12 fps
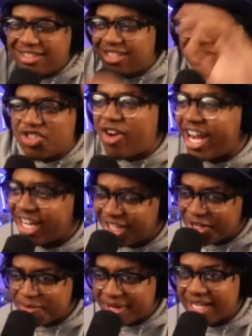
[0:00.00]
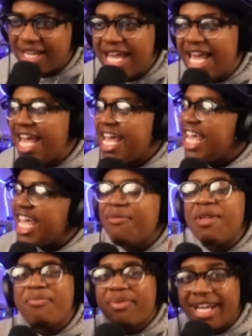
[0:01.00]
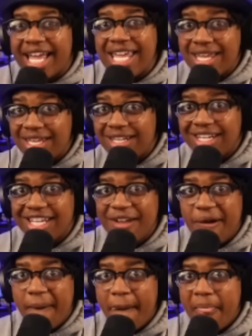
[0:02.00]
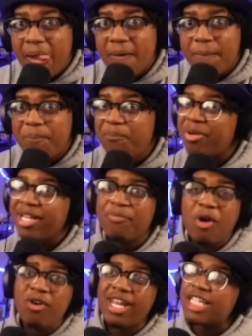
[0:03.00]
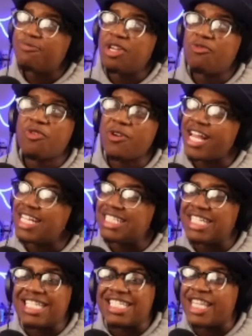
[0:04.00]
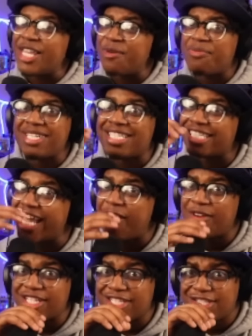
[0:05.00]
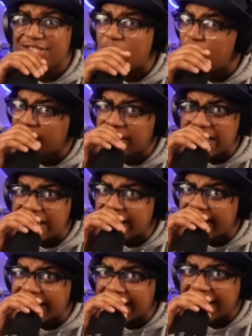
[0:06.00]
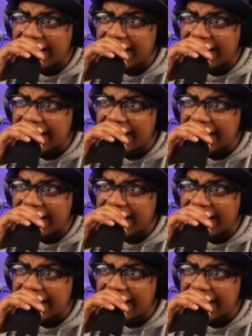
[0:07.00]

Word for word: the track a little bit. He be playing. But bro, let's be real, that shit still be sounding so good. That